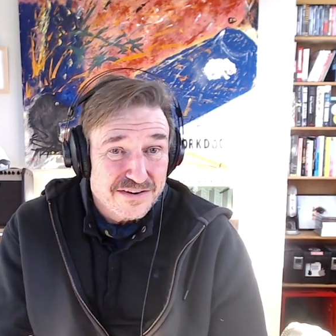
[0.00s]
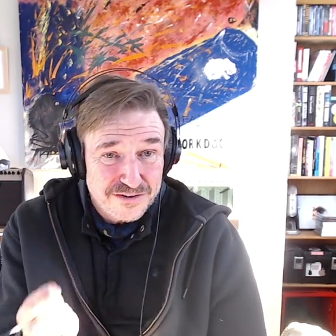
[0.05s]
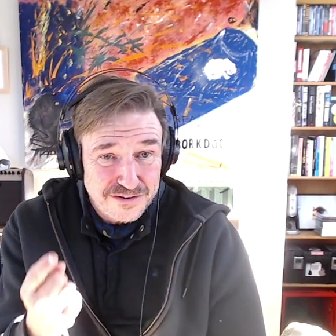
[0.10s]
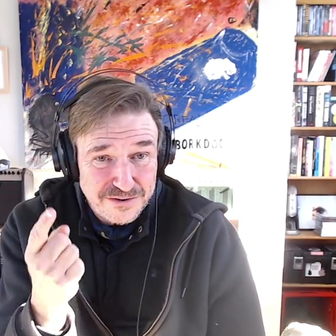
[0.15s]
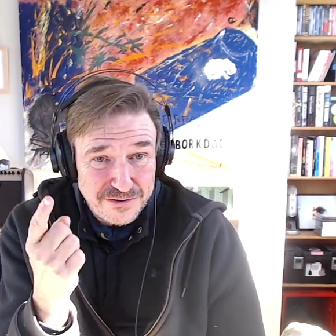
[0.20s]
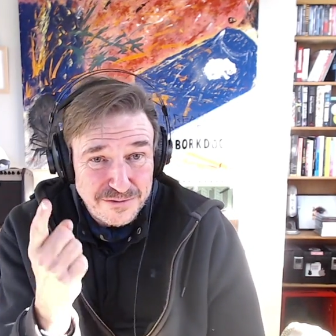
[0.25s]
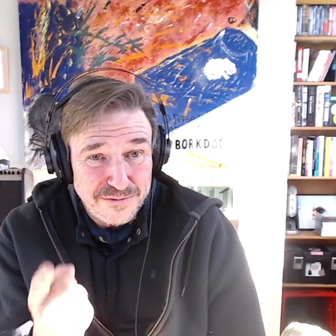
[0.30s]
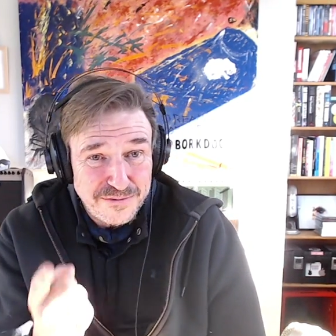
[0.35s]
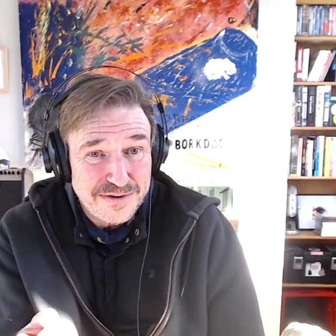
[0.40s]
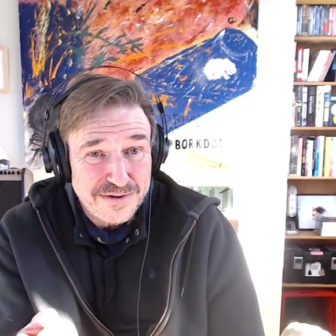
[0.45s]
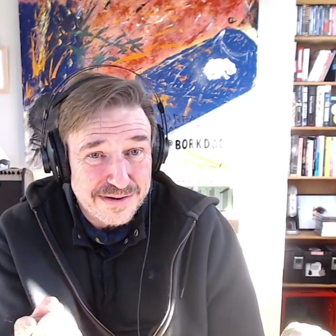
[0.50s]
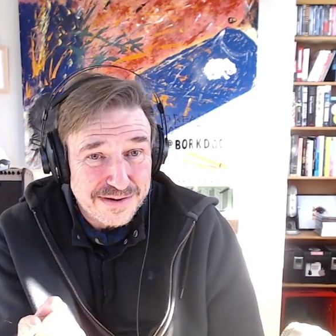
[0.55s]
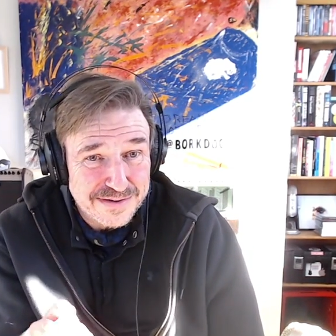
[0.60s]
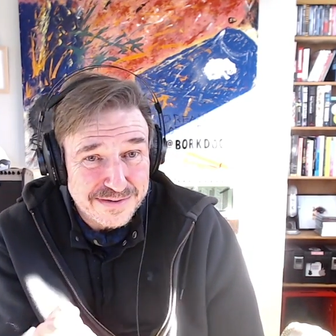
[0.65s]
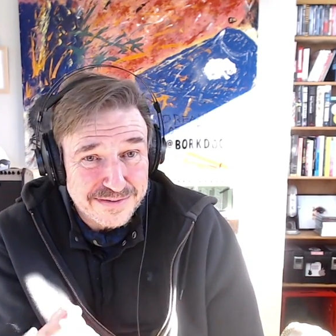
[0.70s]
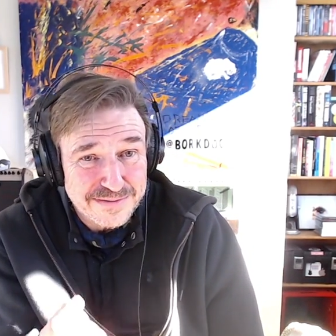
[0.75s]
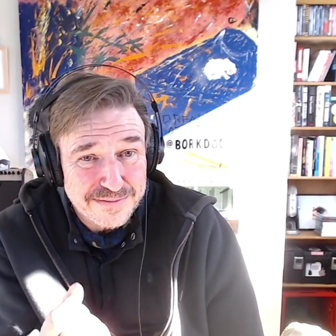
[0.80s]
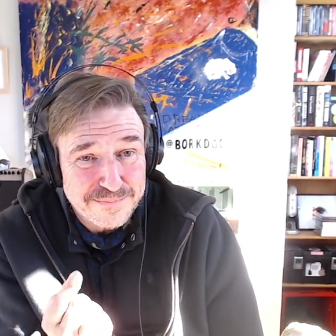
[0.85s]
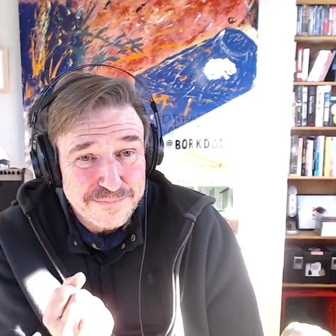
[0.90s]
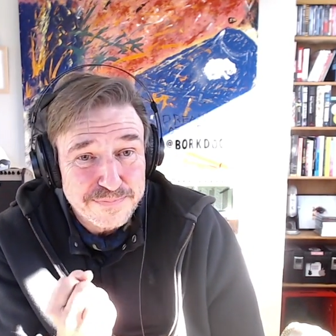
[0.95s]
tune
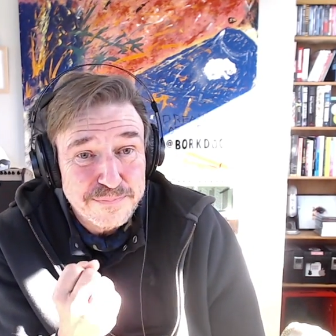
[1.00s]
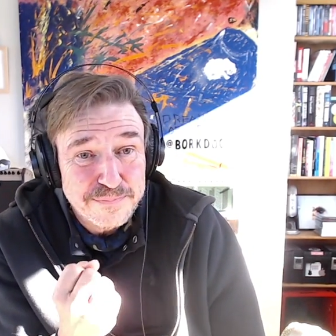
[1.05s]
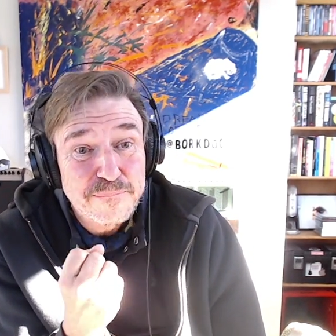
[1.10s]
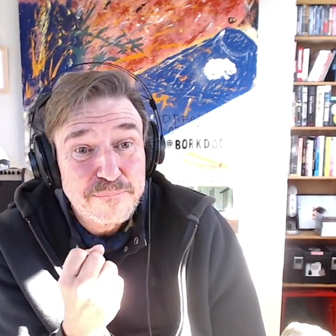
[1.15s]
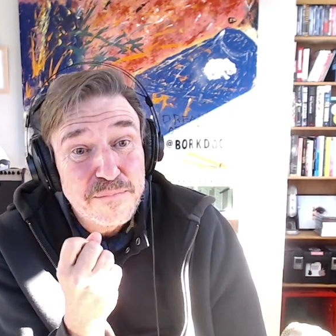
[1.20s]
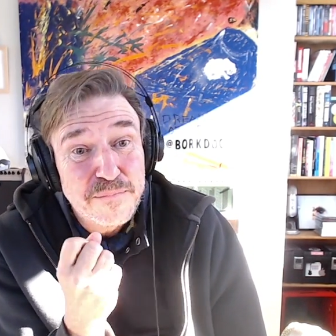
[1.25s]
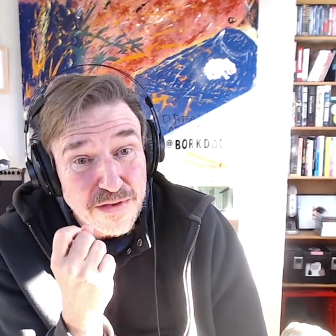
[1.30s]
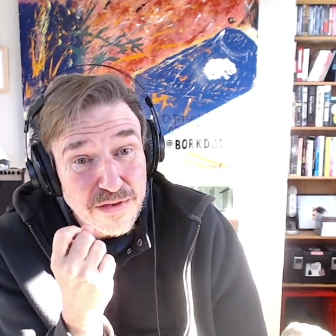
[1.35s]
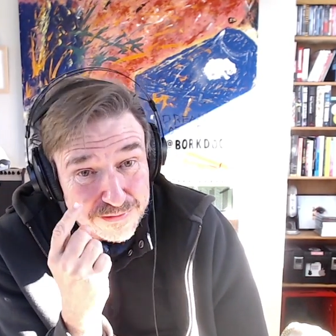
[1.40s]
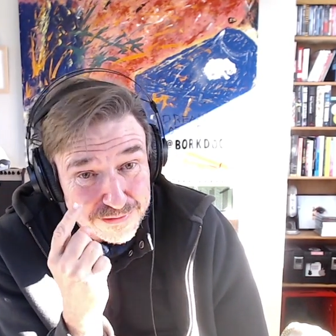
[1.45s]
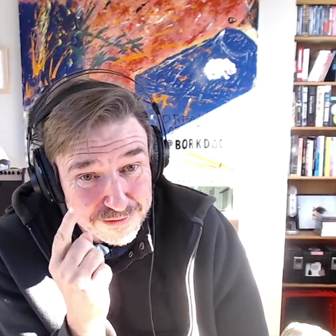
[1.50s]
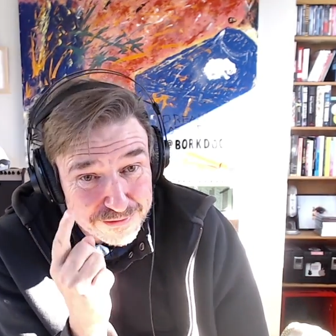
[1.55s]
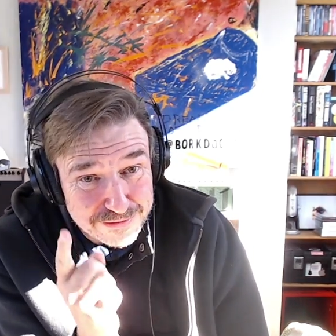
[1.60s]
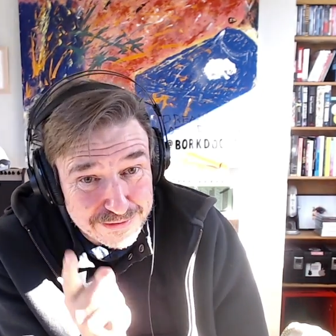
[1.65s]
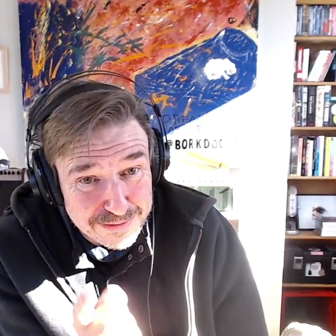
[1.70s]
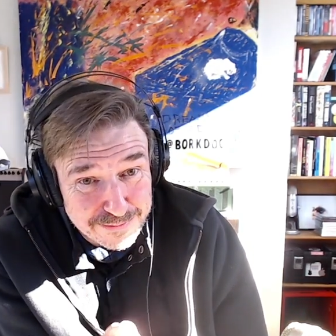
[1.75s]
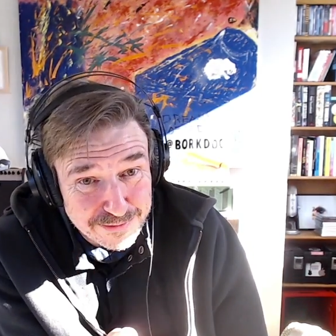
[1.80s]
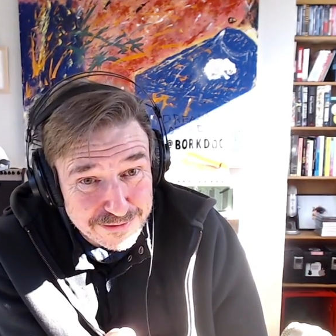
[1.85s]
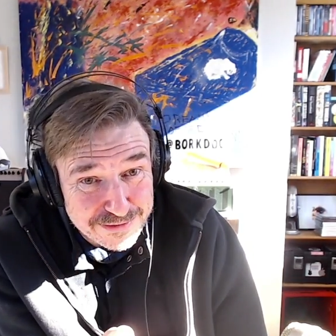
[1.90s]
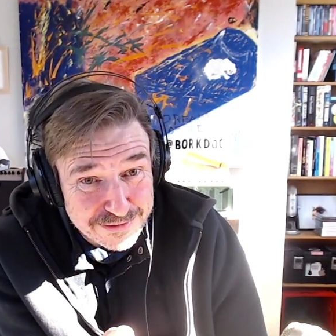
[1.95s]
in on December